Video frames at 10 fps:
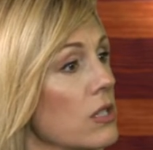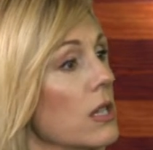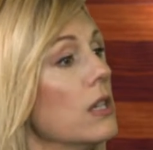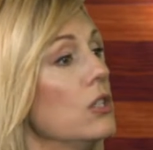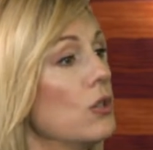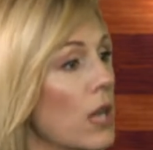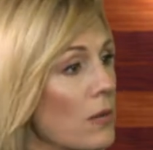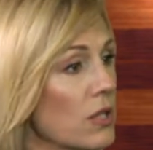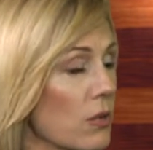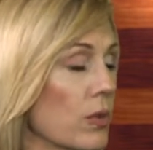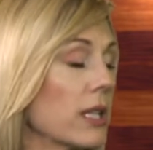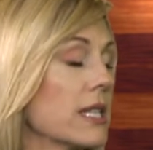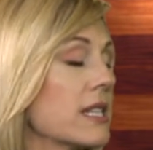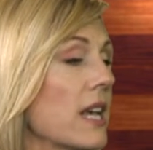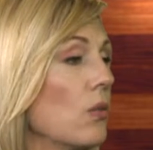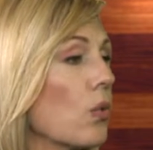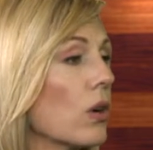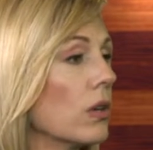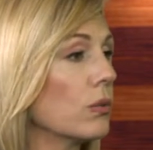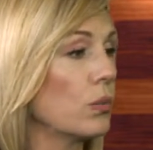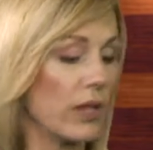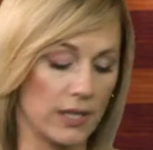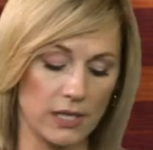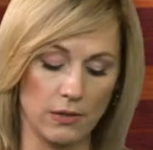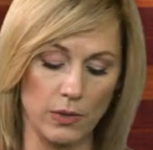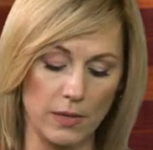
you come to the real estate world with a